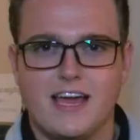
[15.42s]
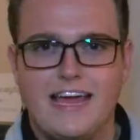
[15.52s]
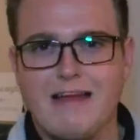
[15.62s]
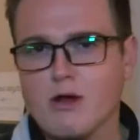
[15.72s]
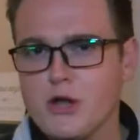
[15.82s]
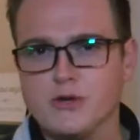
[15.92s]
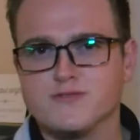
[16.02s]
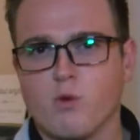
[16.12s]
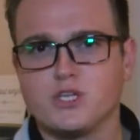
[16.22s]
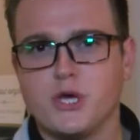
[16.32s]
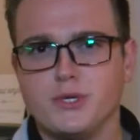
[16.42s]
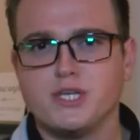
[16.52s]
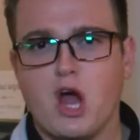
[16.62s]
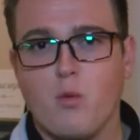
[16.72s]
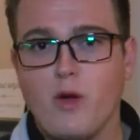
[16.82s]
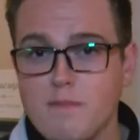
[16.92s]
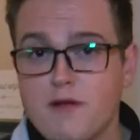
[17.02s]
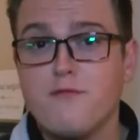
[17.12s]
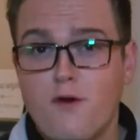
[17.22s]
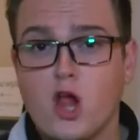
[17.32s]
Here at News 4 Tucson, we've
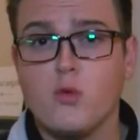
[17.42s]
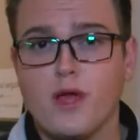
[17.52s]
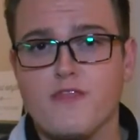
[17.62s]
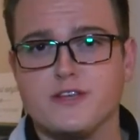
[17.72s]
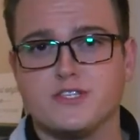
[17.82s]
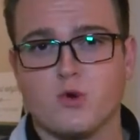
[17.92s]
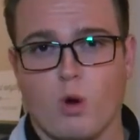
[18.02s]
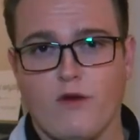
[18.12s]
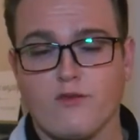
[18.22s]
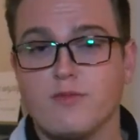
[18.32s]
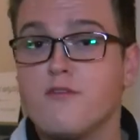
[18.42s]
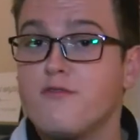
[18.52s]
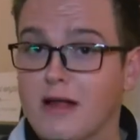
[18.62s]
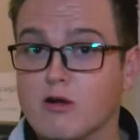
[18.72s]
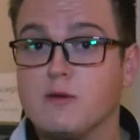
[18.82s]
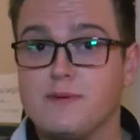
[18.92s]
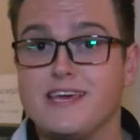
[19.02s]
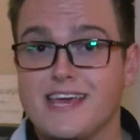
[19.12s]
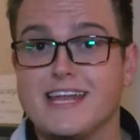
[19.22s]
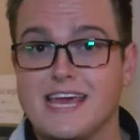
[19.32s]
been following this story from the very
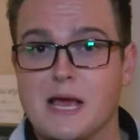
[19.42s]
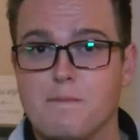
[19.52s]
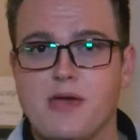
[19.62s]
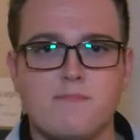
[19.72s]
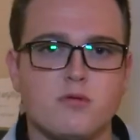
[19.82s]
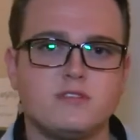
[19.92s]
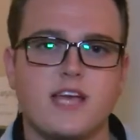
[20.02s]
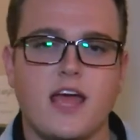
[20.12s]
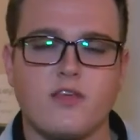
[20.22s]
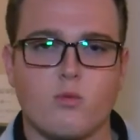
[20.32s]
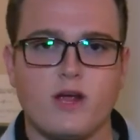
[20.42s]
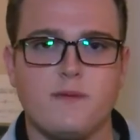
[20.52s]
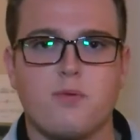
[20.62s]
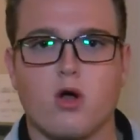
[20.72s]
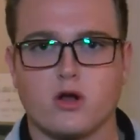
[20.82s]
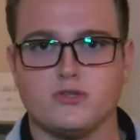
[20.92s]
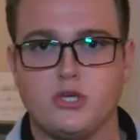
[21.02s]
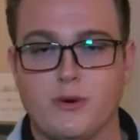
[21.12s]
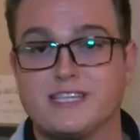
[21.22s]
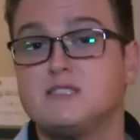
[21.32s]
beginning. People say the Reid Park
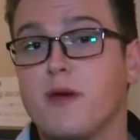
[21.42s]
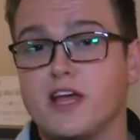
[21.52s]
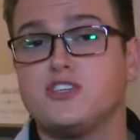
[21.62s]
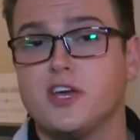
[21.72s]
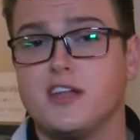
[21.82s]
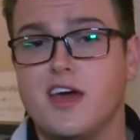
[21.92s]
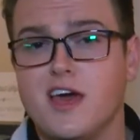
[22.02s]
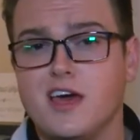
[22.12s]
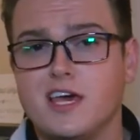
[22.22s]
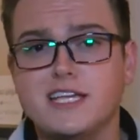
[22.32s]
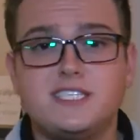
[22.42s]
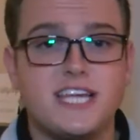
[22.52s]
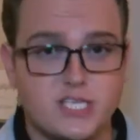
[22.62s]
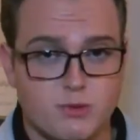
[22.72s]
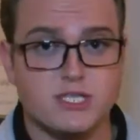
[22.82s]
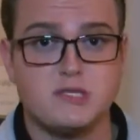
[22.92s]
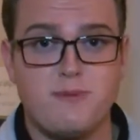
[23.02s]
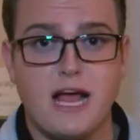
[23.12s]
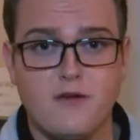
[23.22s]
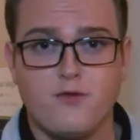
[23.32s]
Zoo expansion is
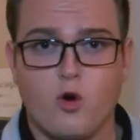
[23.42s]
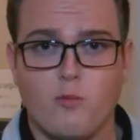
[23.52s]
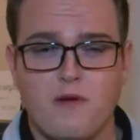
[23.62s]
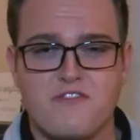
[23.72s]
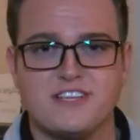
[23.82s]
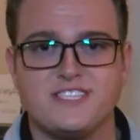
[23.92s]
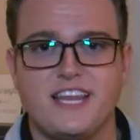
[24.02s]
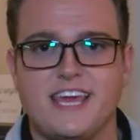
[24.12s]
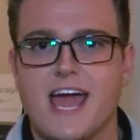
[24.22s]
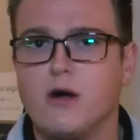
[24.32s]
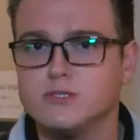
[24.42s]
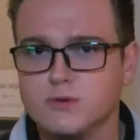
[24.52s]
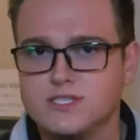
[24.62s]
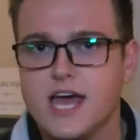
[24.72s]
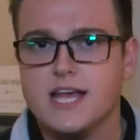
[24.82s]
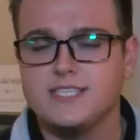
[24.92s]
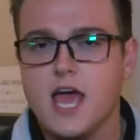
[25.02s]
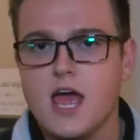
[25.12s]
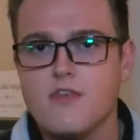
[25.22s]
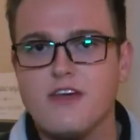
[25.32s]
disrespectful, but the city council says
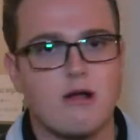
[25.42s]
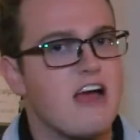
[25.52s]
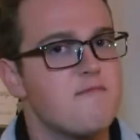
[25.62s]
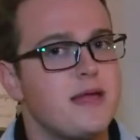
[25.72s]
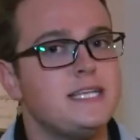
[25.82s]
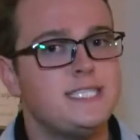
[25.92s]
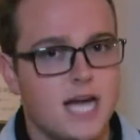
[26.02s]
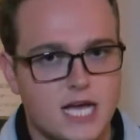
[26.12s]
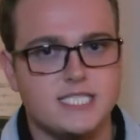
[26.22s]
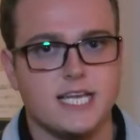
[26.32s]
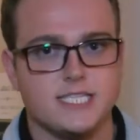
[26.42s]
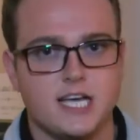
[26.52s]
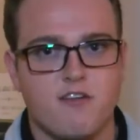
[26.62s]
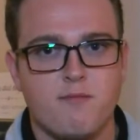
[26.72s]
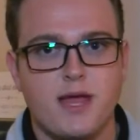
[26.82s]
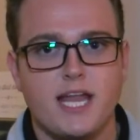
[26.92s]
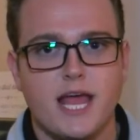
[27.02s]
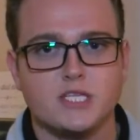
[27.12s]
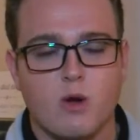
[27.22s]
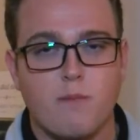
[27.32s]
there have been dozens of
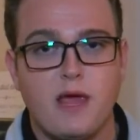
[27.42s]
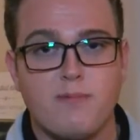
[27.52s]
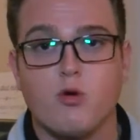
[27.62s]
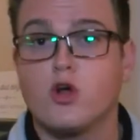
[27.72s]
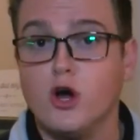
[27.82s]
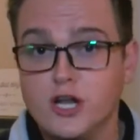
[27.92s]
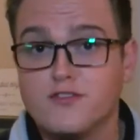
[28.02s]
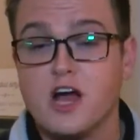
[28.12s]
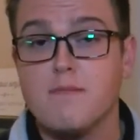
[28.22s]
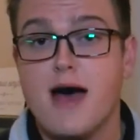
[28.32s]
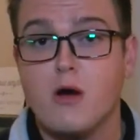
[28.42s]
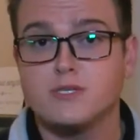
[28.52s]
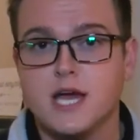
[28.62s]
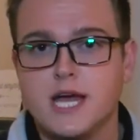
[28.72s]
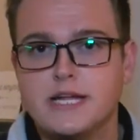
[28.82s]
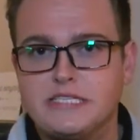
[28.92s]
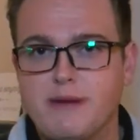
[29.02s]
meetings where people could have come out to